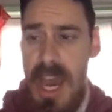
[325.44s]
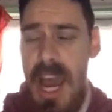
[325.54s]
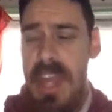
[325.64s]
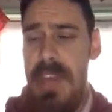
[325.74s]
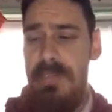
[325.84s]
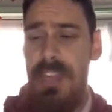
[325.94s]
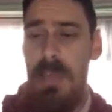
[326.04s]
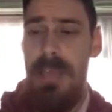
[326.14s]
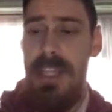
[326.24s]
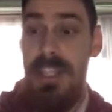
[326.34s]
And then for the
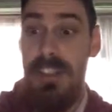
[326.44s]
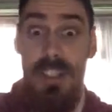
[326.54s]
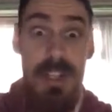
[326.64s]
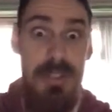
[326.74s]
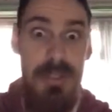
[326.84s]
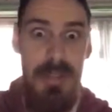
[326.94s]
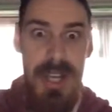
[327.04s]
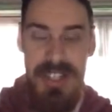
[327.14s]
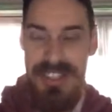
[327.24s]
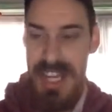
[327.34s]
big title
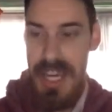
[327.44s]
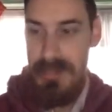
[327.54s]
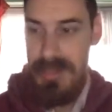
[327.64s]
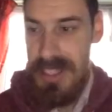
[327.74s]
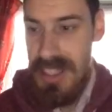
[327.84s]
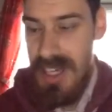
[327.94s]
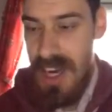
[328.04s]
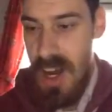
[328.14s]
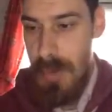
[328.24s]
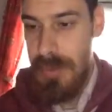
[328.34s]
race game
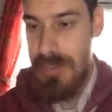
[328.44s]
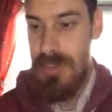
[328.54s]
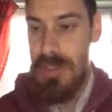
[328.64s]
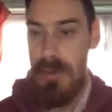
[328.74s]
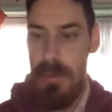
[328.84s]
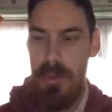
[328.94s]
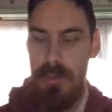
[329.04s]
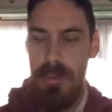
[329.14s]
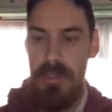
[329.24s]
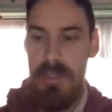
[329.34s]
at 4:30, the one
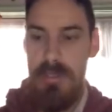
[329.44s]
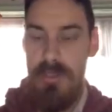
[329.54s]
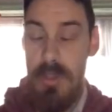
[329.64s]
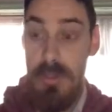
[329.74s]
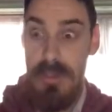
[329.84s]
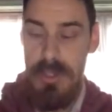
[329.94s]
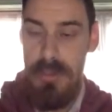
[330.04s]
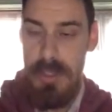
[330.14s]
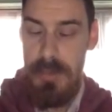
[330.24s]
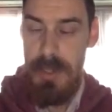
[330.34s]
we're all looking forward to,
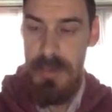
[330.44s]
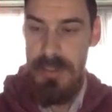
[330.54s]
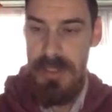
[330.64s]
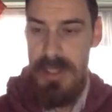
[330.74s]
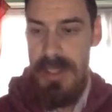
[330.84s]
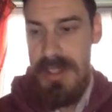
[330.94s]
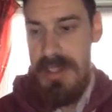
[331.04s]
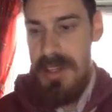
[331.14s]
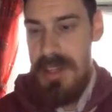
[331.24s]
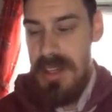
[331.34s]
I suppose,
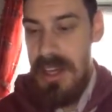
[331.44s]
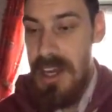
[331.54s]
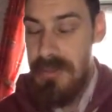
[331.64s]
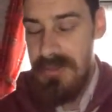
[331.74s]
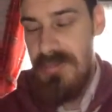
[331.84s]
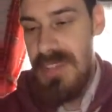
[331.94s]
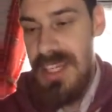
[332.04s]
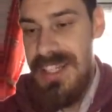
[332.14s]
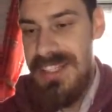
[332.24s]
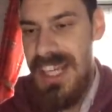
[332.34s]

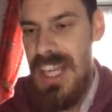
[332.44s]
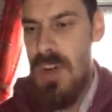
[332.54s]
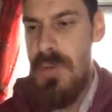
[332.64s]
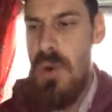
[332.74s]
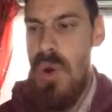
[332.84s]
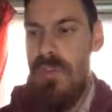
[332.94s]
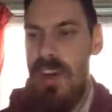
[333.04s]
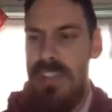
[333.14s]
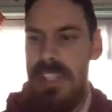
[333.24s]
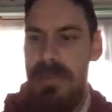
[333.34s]
is Liverpool
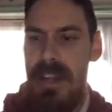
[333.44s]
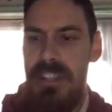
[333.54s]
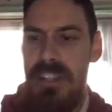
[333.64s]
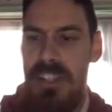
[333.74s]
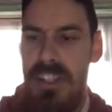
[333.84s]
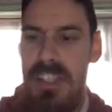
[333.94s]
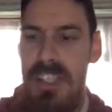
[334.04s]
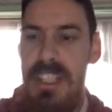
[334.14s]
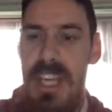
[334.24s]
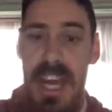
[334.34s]
versus Manchester
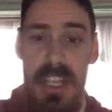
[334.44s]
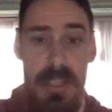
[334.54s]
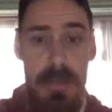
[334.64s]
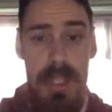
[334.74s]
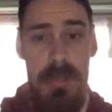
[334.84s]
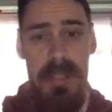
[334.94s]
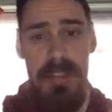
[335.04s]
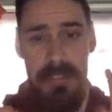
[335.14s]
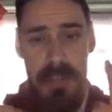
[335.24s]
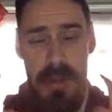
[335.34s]
City. And there'll probably be a
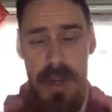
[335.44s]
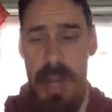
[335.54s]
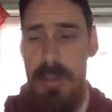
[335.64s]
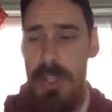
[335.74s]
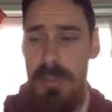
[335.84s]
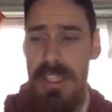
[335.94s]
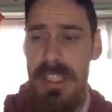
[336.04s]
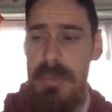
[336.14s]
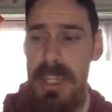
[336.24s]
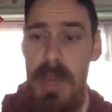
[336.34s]
few eyebrows
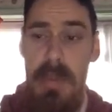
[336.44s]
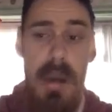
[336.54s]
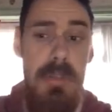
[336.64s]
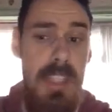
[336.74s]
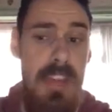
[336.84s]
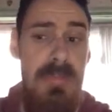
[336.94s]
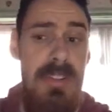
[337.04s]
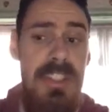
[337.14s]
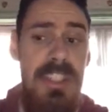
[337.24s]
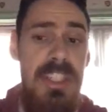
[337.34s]
raised at me here, but I'm going to go for
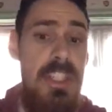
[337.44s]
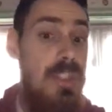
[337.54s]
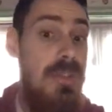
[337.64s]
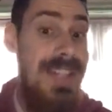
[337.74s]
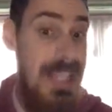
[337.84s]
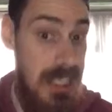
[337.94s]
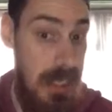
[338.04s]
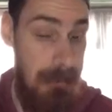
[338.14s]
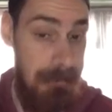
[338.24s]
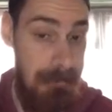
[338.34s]
Manchester City to nick it.